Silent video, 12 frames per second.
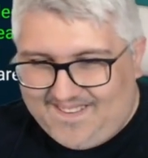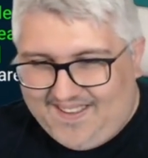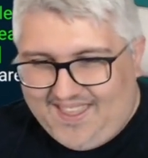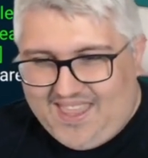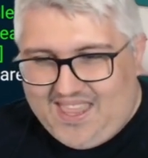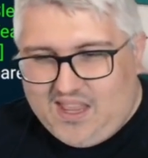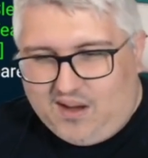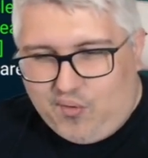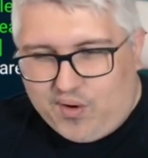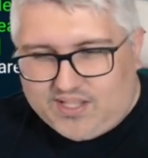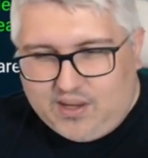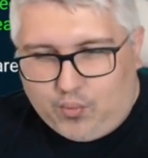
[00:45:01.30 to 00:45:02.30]

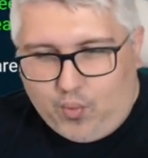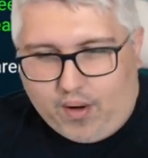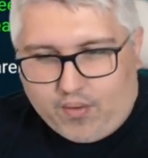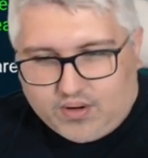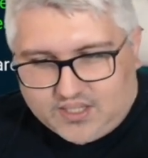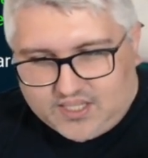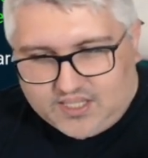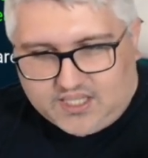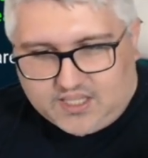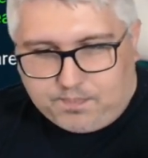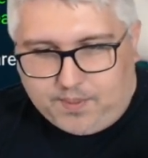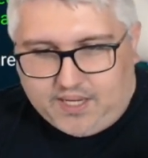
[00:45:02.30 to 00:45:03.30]
Increase the wearer's
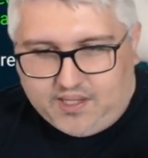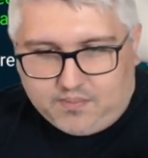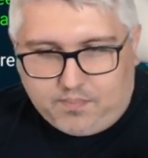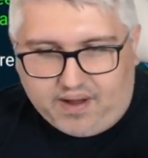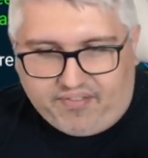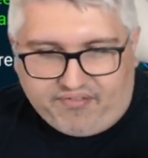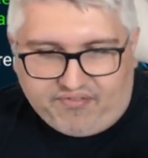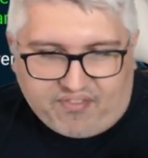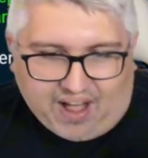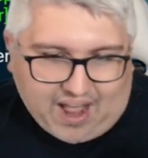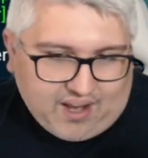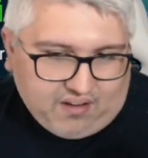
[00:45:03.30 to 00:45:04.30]
speed by
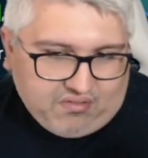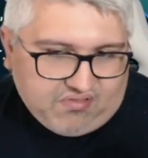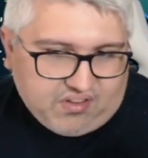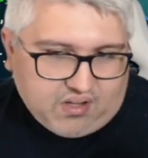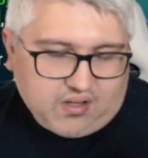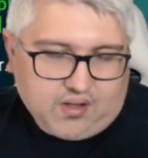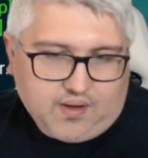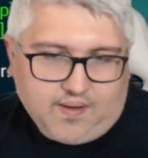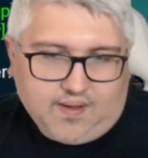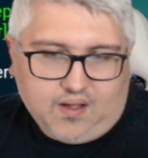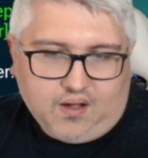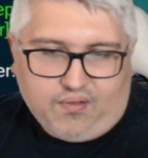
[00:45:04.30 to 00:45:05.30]
5
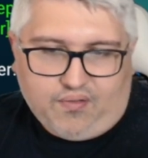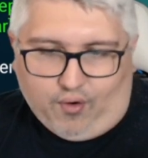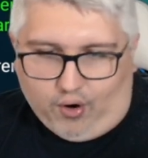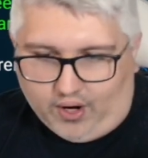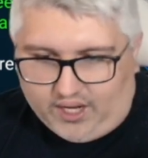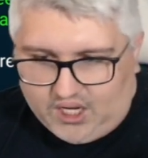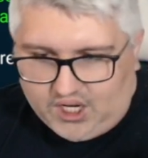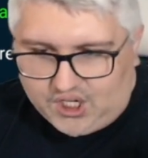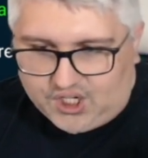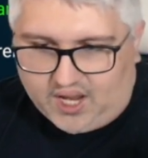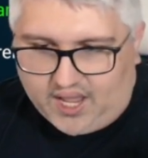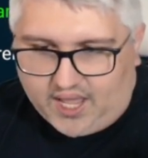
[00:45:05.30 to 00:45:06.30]
for
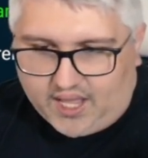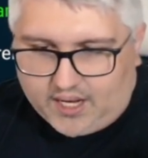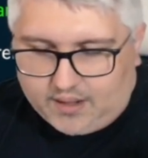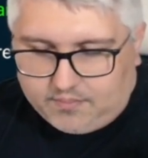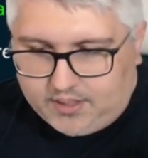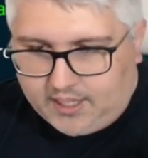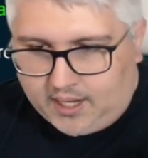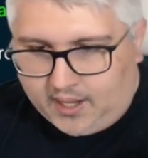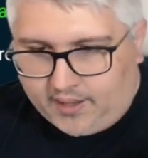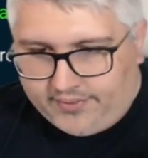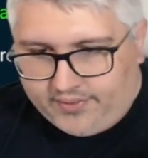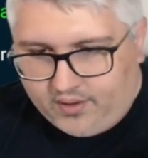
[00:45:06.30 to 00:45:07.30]
each enemy
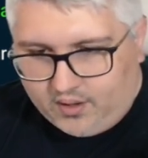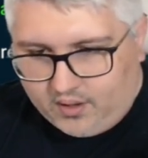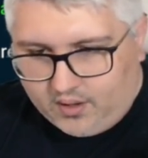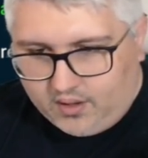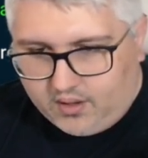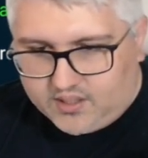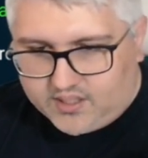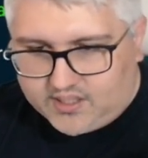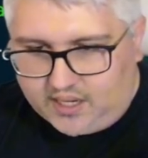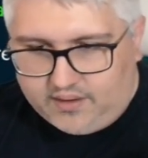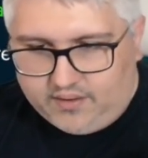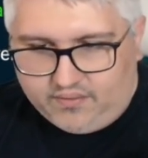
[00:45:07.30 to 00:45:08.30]
under
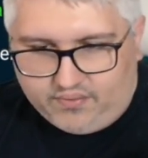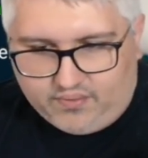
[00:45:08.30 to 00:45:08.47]
stun,